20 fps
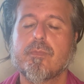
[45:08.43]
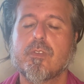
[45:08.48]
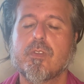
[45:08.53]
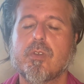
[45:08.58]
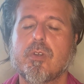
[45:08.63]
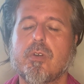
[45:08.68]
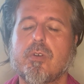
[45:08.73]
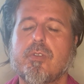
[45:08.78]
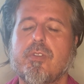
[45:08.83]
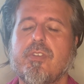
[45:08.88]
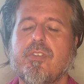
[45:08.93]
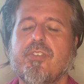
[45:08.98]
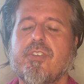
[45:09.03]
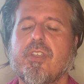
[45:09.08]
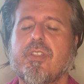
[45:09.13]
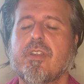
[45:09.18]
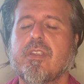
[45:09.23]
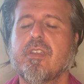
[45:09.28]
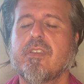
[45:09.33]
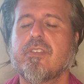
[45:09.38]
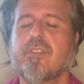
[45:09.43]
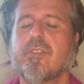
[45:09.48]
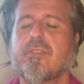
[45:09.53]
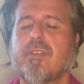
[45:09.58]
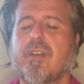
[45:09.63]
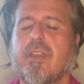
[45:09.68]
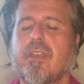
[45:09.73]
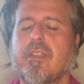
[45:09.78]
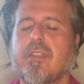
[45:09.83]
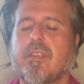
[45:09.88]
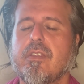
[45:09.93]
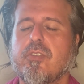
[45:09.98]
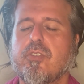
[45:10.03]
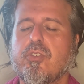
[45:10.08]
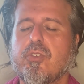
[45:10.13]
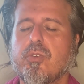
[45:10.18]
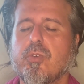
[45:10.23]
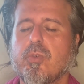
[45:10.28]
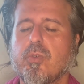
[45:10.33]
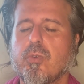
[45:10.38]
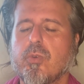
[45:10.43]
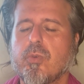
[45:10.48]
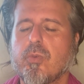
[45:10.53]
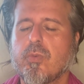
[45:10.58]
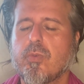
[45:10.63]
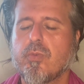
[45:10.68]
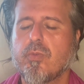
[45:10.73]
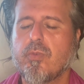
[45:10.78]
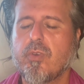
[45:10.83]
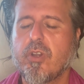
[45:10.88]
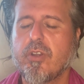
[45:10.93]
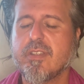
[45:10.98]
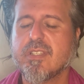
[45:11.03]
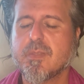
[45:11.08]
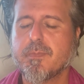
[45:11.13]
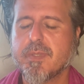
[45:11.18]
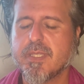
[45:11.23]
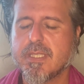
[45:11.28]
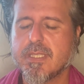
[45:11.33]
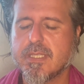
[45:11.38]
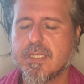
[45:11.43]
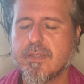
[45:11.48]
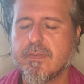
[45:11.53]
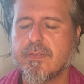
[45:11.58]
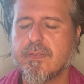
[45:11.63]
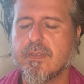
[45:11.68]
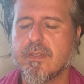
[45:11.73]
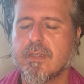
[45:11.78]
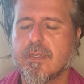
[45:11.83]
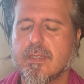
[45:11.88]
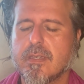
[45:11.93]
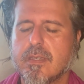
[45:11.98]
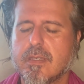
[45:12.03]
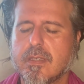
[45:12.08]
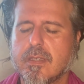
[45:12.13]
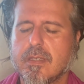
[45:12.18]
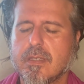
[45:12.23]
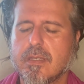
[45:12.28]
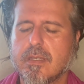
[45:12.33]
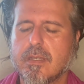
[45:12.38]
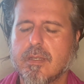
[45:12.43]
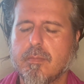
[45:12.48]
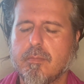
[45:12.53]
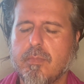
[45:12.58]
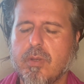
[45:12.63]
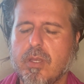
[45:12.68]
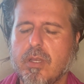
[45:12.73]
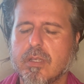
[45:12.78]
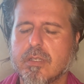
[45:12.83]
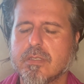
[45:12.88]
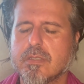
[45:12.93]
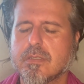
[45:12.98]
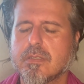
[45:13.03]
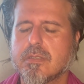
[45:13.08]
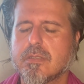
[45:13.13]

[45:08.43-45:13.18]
So this channeling is divided into very specific blocks.